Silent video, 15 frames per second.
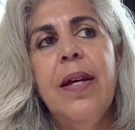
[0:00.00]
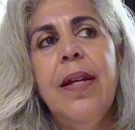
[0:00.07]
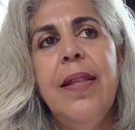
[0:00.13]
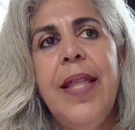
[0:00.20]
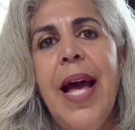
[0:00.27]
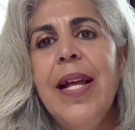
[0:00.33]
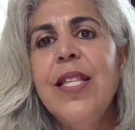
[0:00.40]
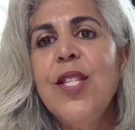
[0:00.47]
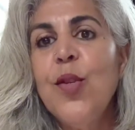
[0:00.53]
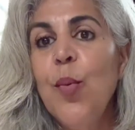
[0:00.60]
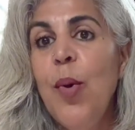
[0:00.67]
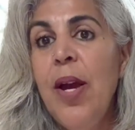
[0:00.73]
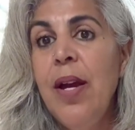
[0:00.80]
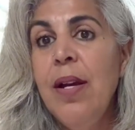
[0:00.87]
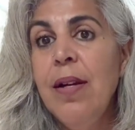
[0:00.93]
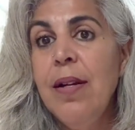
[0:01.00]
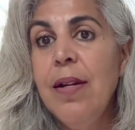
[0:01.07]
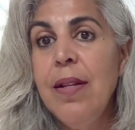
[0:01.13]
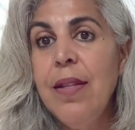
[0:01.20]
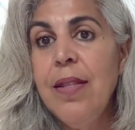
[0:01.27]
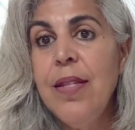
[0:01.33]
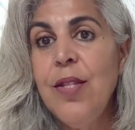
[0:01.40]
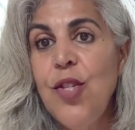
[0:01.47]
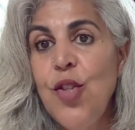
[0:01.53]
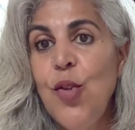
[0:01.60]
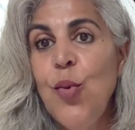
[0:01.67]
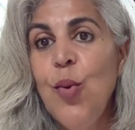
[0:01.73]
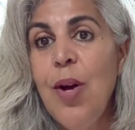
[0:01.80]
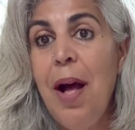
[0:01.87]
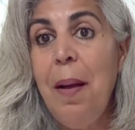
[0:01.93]
that's where the
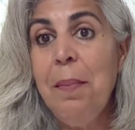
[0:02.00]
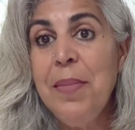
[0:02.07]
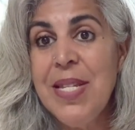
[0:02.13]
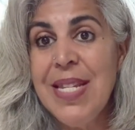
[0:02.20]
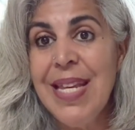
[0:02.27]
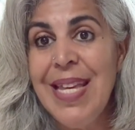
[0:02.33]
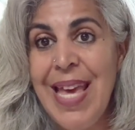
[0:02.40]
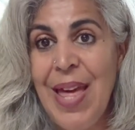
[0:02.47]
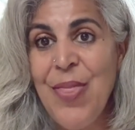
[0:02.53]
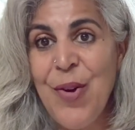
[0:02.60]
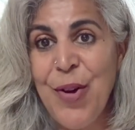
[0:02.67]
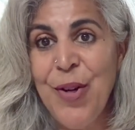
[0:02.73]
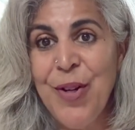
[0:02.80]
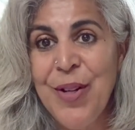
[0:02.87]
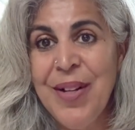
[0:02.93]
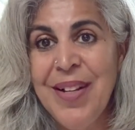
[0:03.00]
two come together,